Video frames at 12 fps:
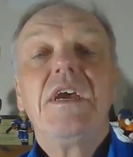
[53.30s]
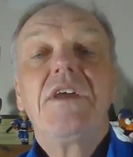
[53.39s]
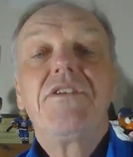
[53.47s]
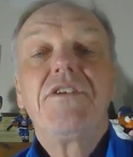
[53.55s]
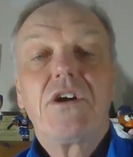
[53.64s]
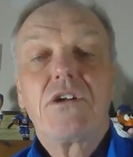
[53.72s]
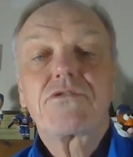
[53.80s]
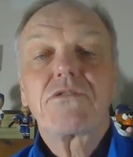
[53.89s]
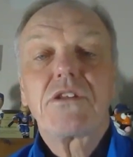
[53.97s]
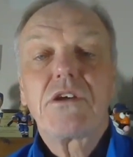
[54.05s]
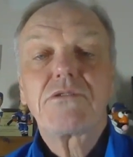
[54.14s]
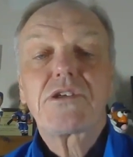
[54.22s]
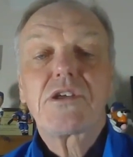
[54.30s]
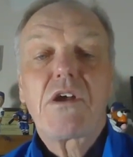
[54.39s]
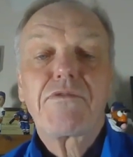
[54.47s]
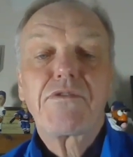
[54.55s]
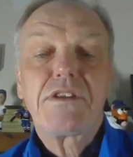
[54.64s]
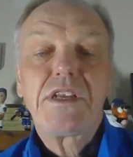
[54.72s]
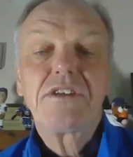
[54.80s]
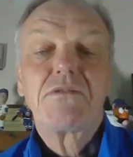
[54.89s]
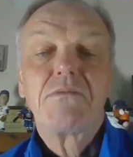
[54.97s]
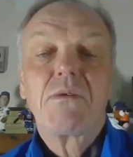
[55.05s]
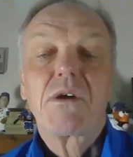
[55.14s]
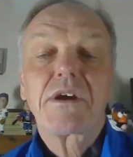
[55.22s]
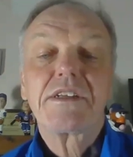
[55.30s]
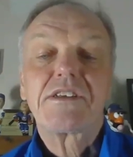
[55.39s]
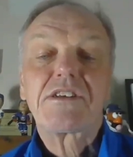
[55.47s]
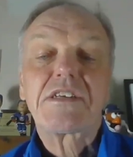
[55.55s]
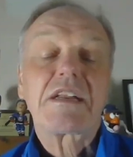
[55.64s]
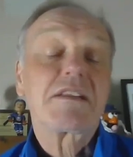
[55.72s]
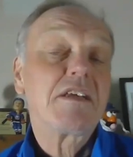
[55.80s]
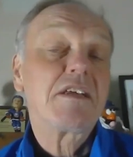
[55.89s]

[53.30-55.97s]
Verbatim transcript: The ultra low sulfur diesel market settled